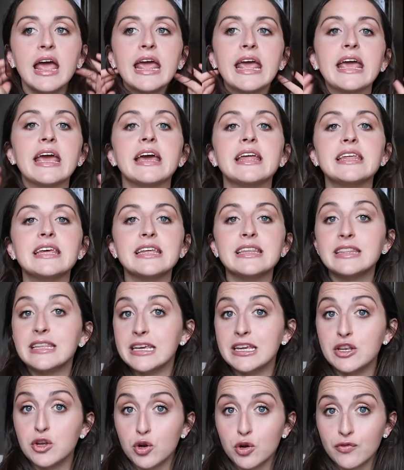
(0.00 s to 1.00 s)
And hit
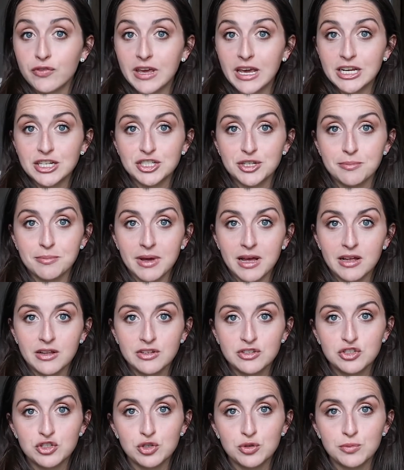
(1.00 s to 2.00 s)
the notification
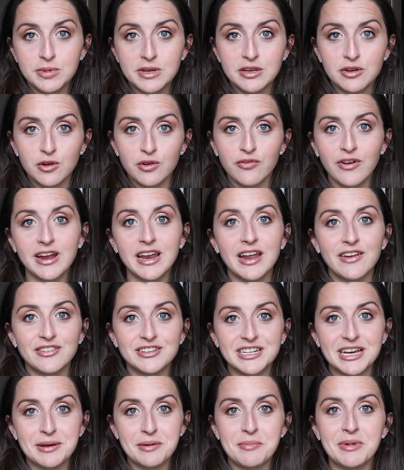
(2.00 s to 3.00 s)
bell to be notified every
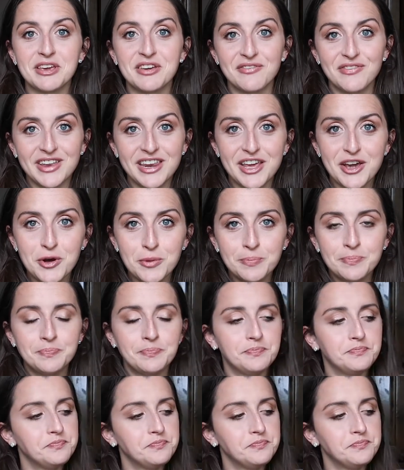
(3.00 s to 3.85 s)
time I make a video.